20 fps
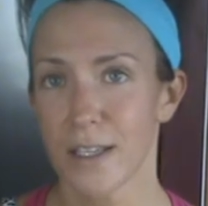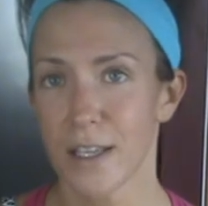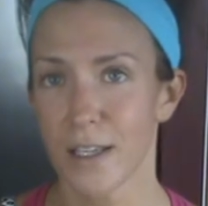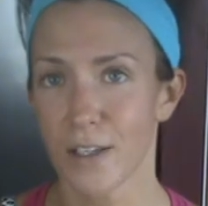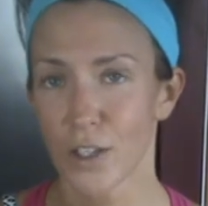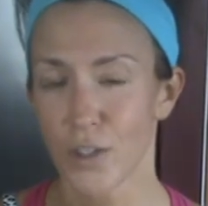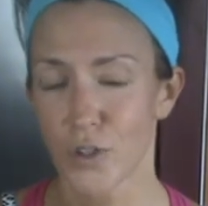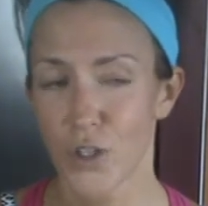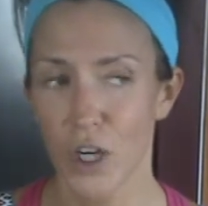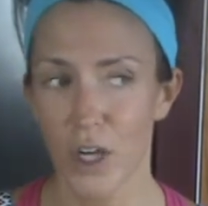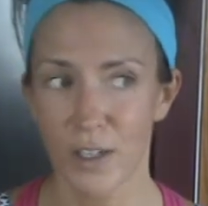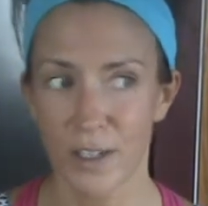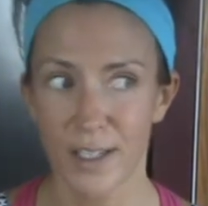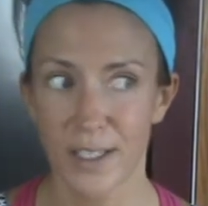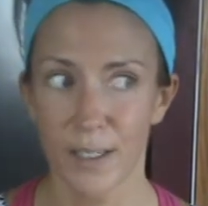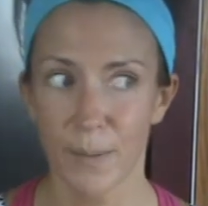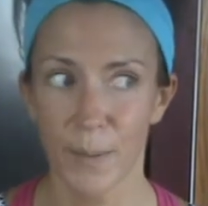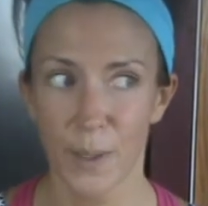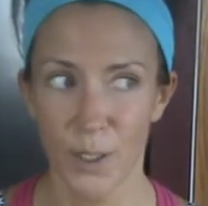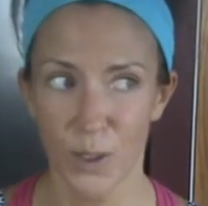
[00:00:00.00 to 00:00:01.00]
that you talk to
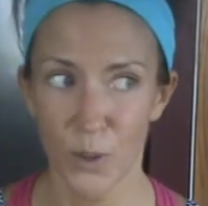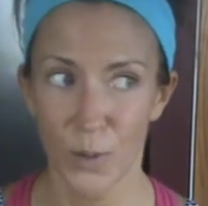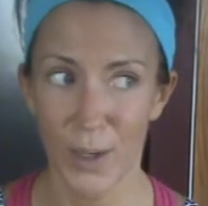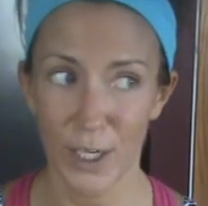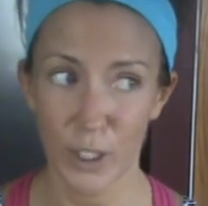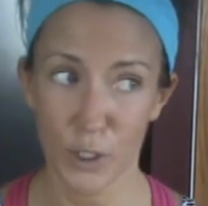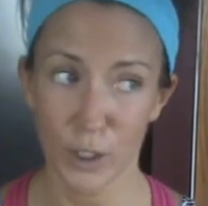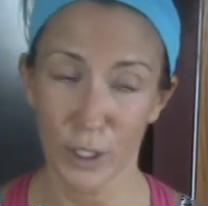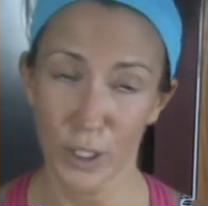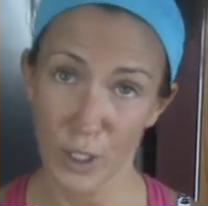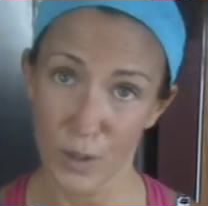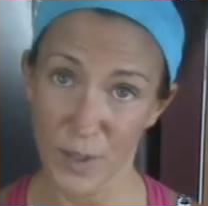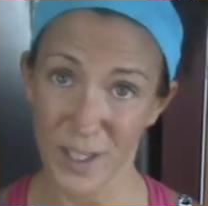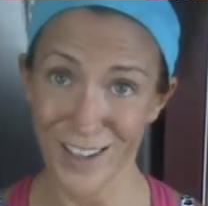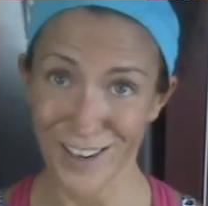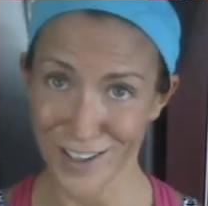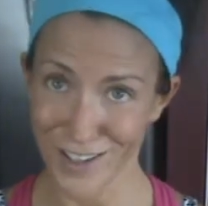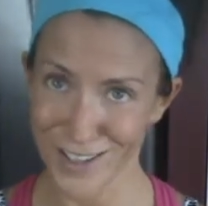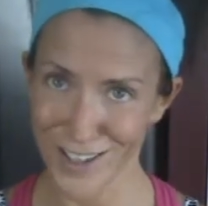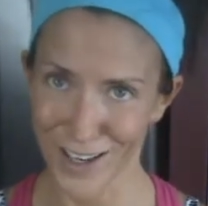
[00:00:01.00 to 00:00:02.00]
somebody who actually knows
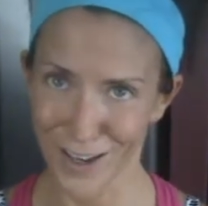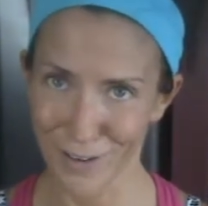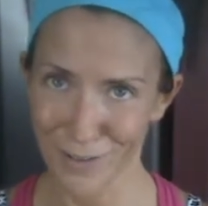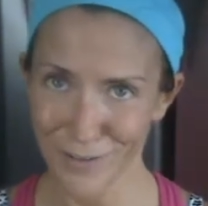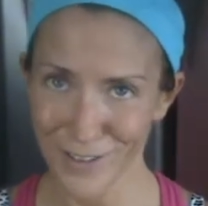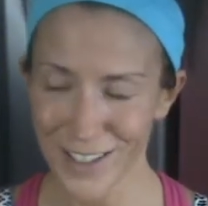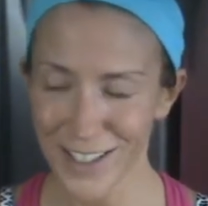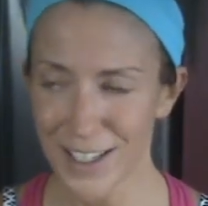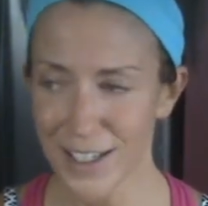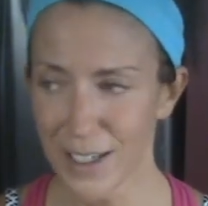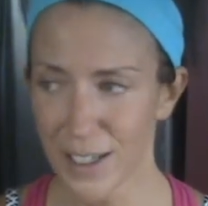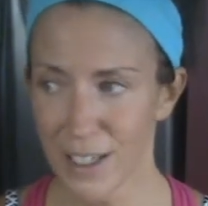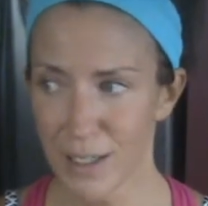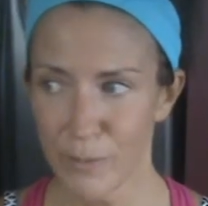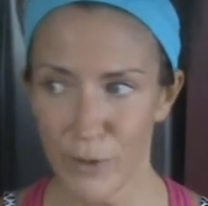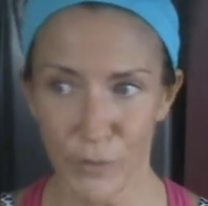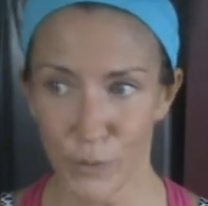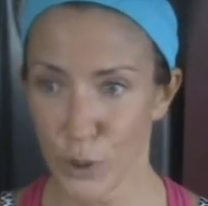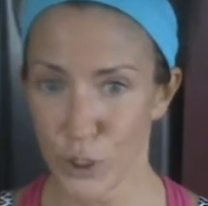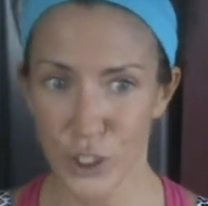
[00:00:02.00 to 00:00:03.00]
their stuff
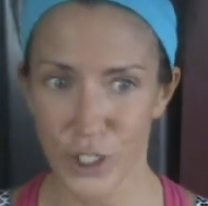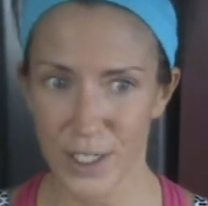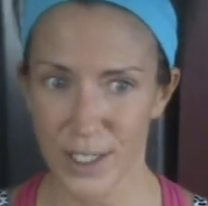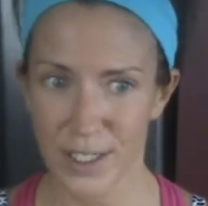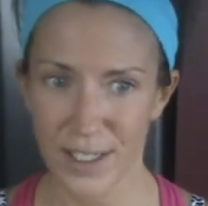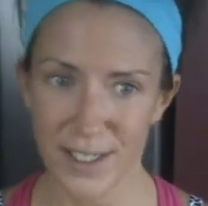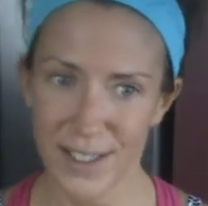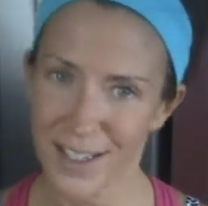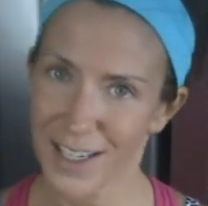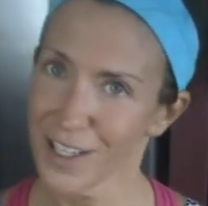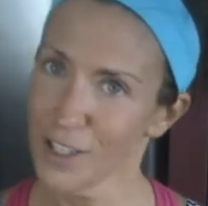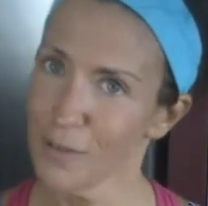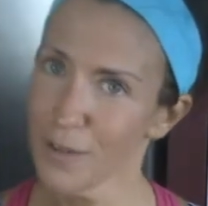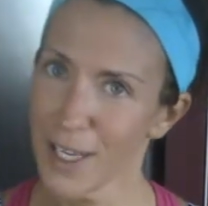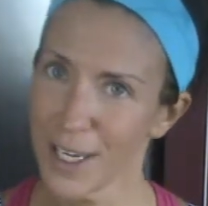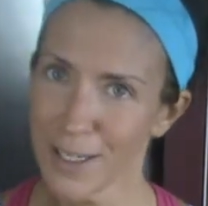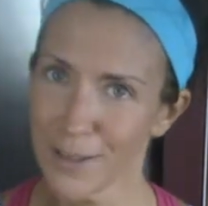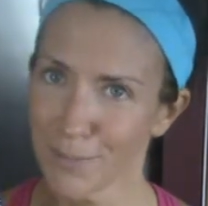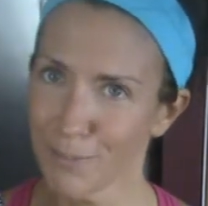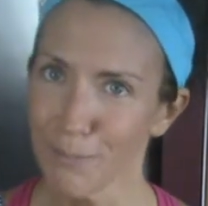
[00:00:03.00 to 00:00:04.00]
before just, it's kind of
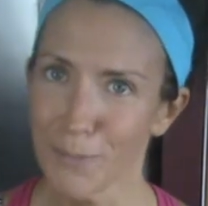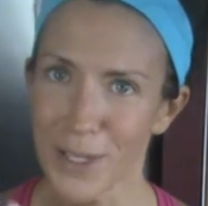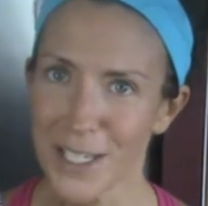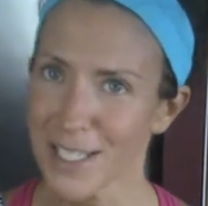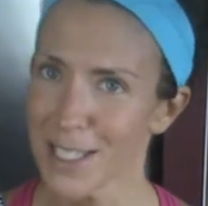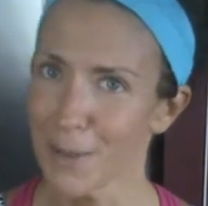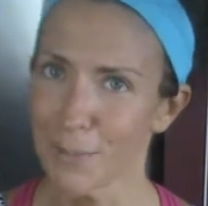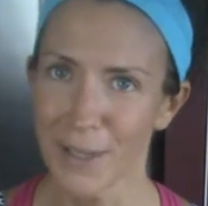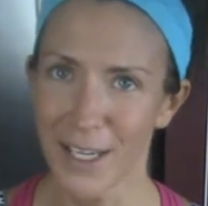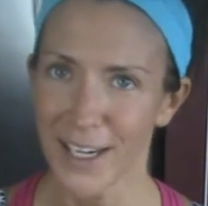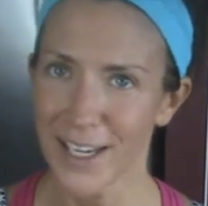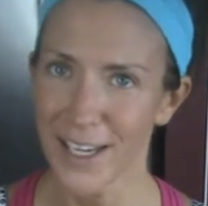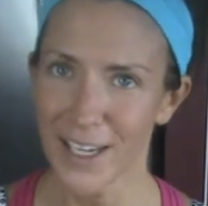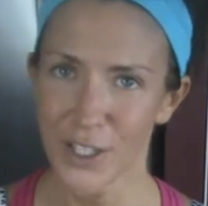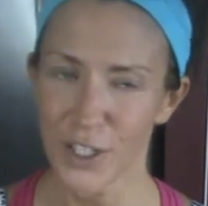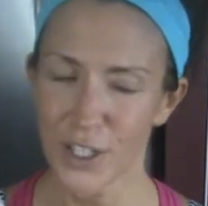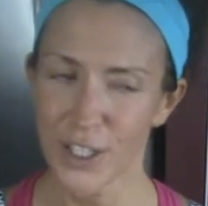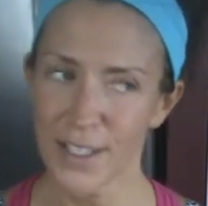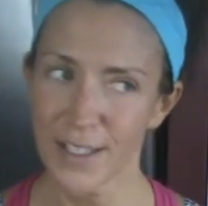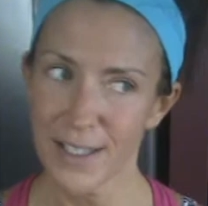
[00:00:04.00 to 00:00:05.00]
like mixing
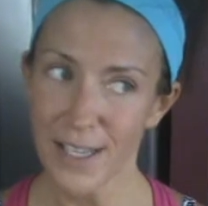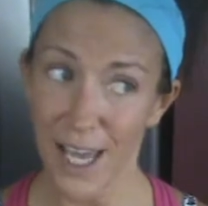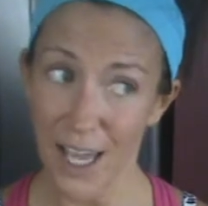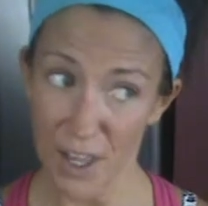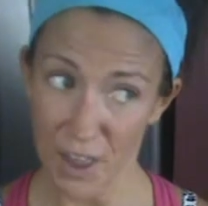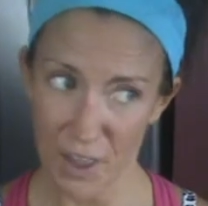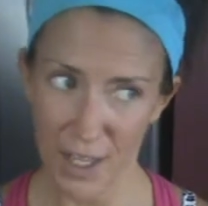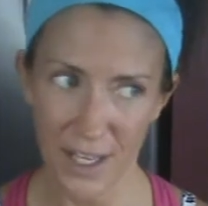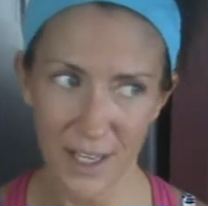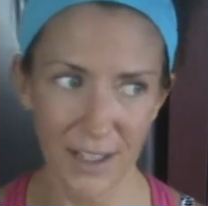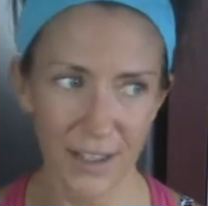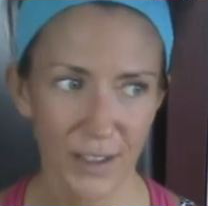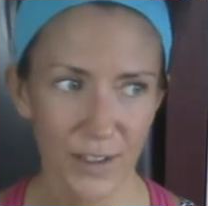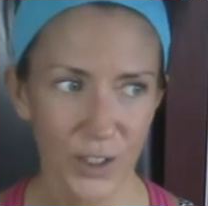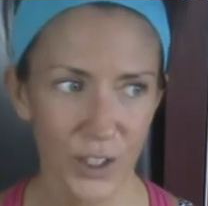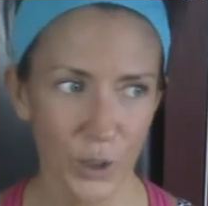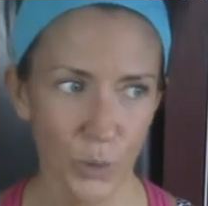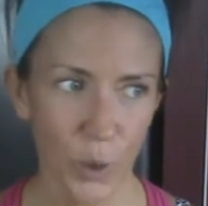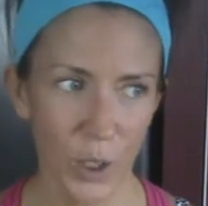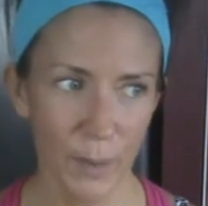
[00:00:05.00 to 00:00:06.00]
medications, I think.
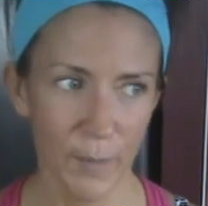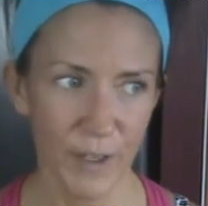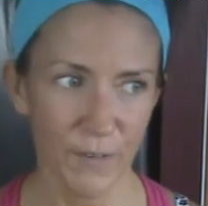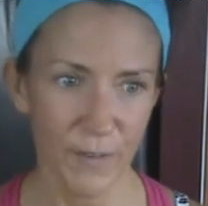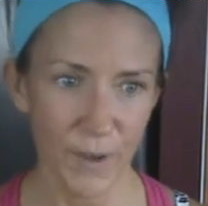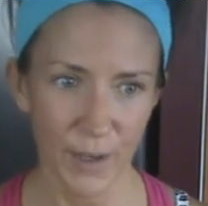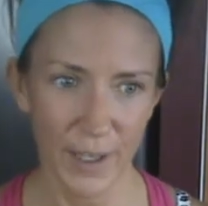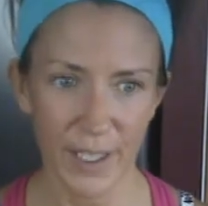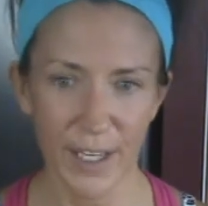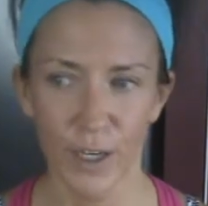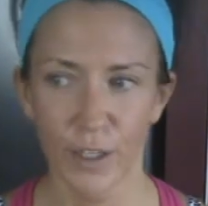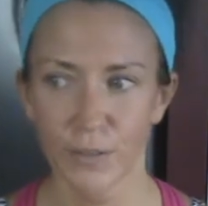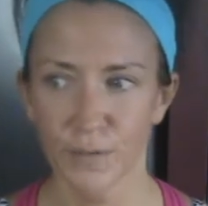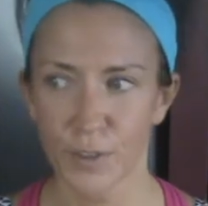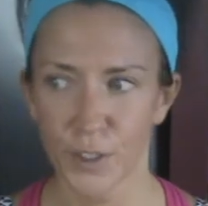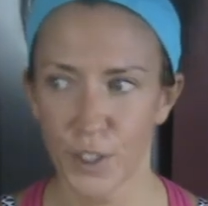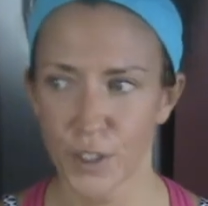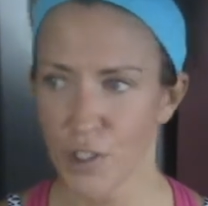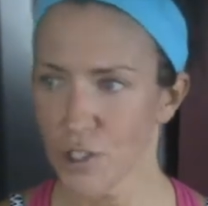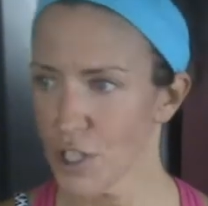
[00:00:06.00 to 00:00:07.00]
You want to be very
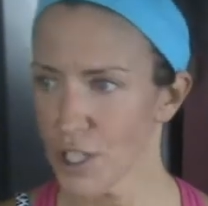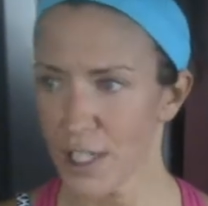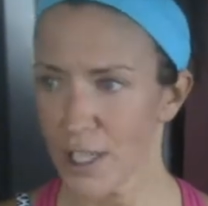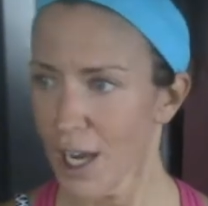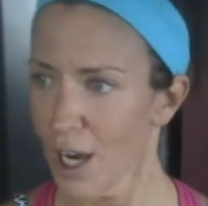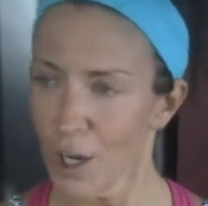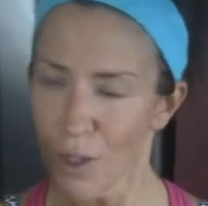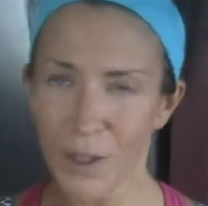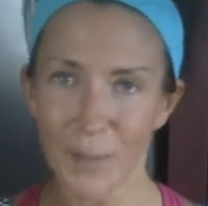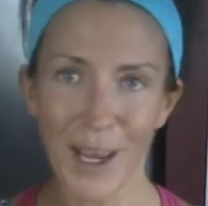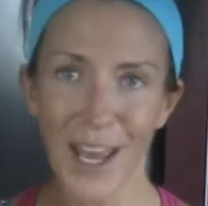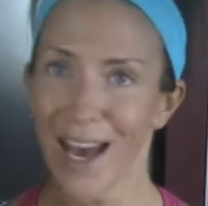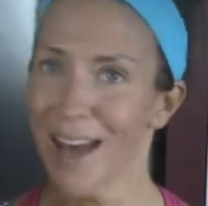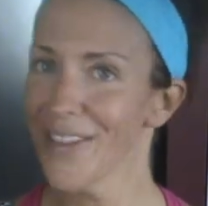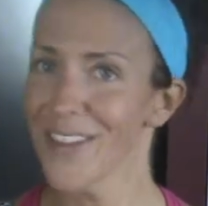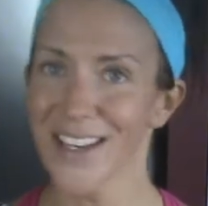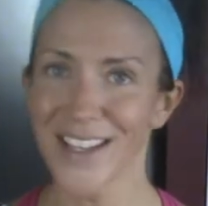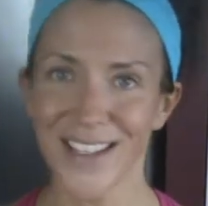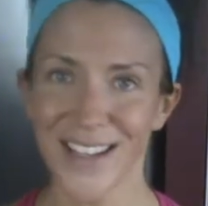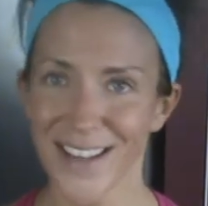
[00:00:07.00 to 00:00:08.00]
careful. You don't just, oh, let me add
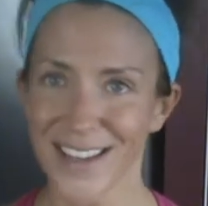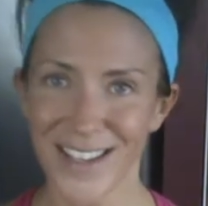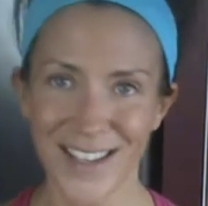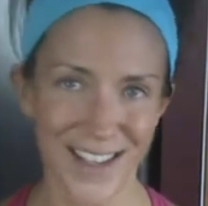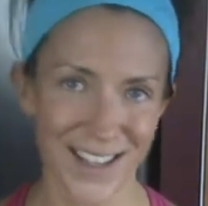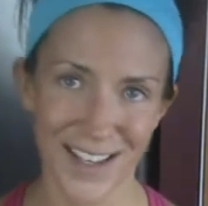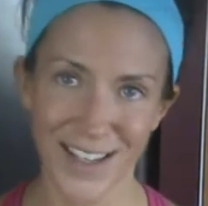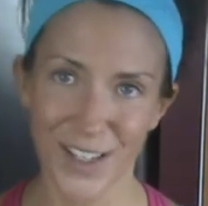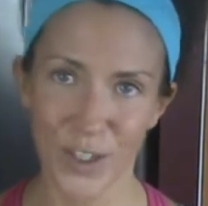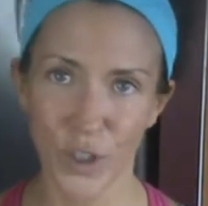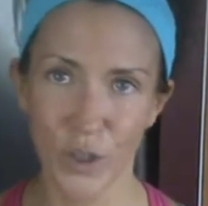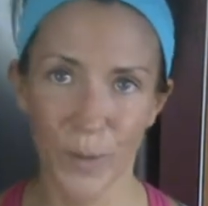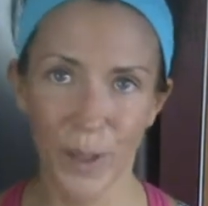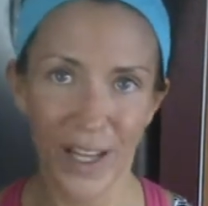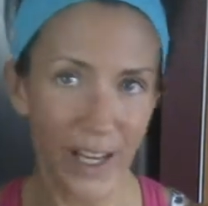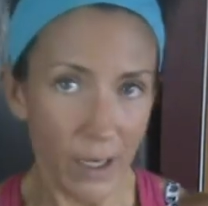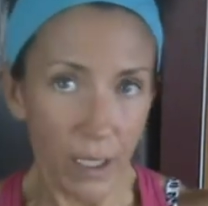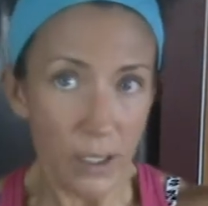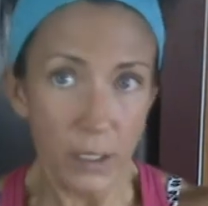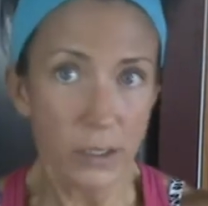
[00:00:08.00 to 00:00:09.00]
this and this and this, or you'd be
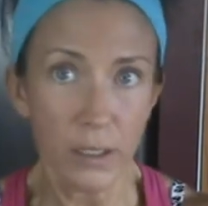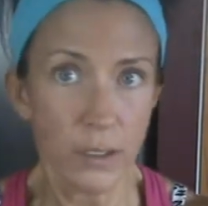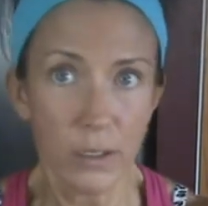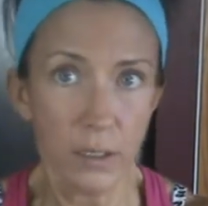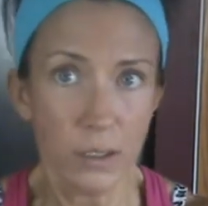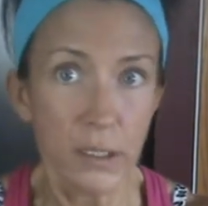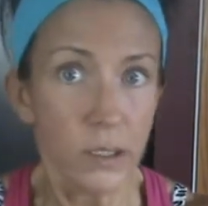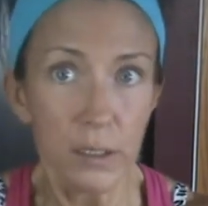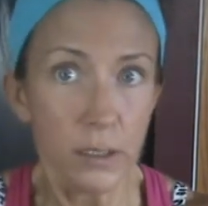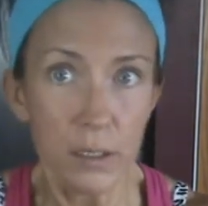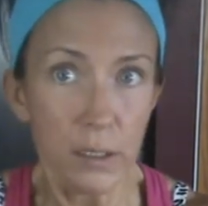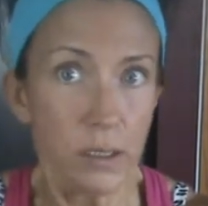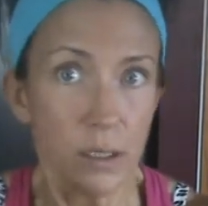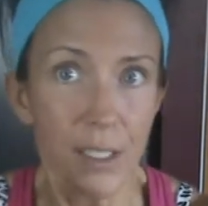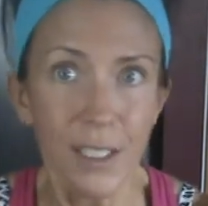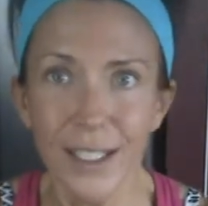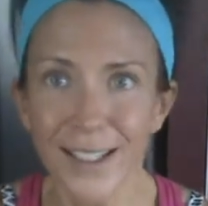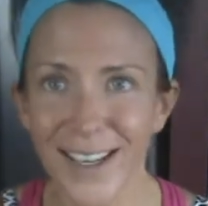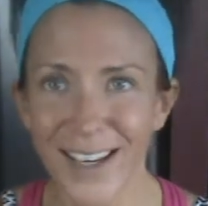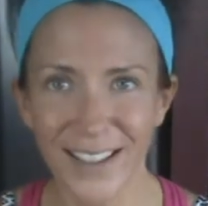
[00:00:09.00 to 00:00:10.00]
like, ooh,
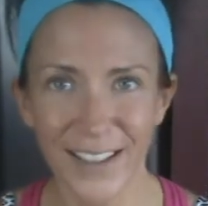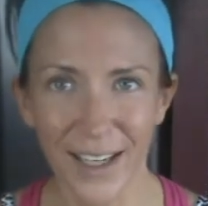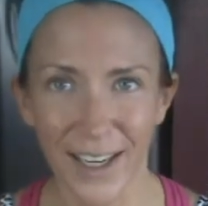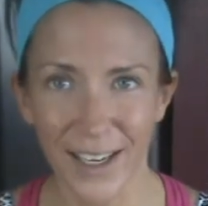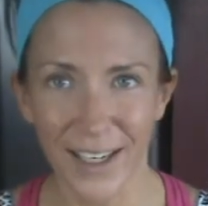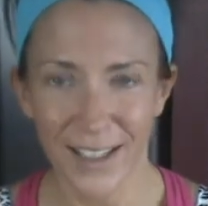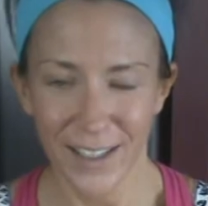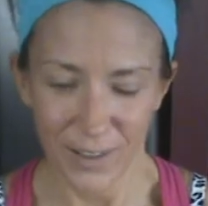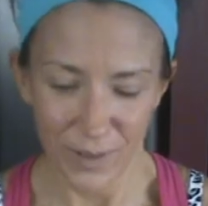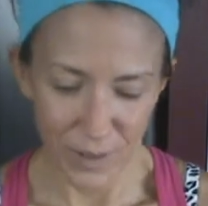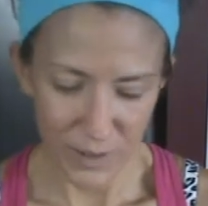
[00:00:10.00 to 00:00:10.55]
at night.